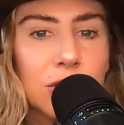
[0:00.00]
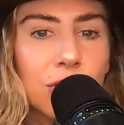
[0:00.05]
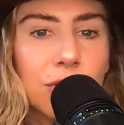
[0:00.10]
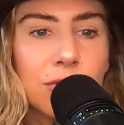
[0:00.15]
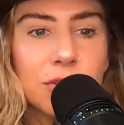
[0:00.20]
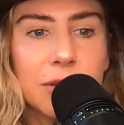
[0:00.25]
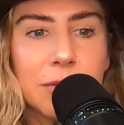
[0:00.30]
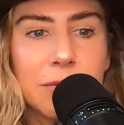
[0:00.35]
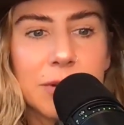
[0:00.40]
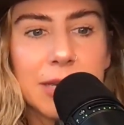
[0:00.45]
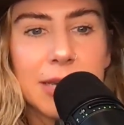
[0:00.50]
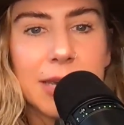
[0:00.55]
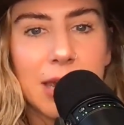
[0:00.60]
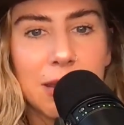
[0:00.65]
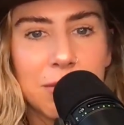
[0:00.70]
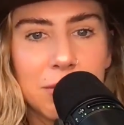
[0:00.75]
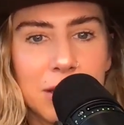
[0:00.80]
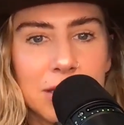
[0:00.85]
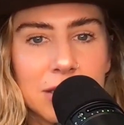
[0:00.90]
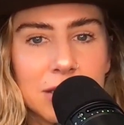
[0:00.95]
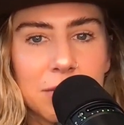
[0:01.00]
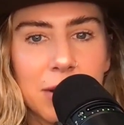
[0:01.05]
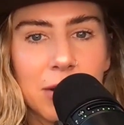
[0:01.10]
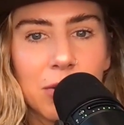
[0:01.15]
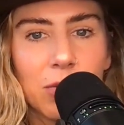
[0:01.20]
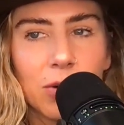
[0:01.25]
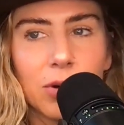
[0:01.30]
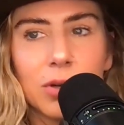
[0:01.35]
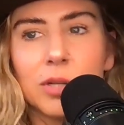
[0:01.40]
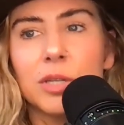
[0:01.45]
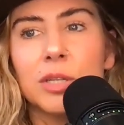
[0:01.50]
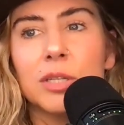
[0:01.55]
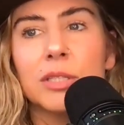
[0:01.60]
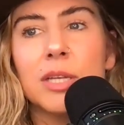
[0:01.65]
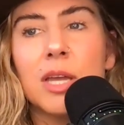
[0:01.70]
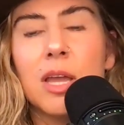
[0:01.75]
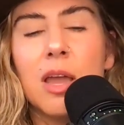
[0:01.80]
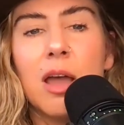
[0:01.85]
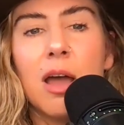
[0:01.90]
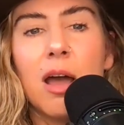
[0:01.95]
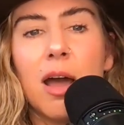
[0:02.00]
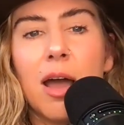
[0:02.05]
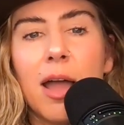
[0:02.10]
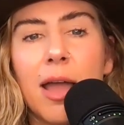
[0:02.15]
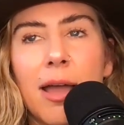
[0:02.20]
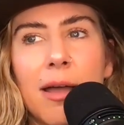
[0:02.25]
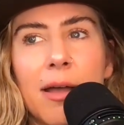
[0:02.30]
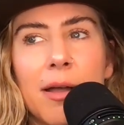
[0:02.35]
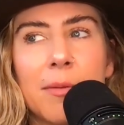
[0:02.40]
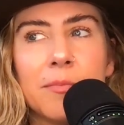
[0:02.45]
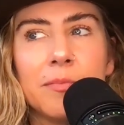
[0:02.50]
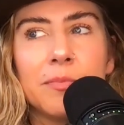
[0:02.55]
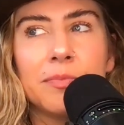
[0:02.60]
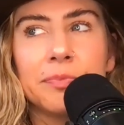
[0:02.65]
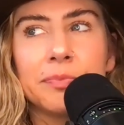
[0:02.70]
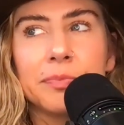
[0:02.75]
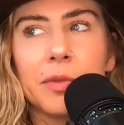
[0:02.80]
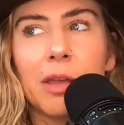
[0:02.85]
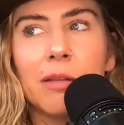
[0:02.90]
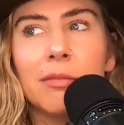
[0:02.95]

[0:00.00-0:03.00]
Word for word: So, if somebody came into my world um,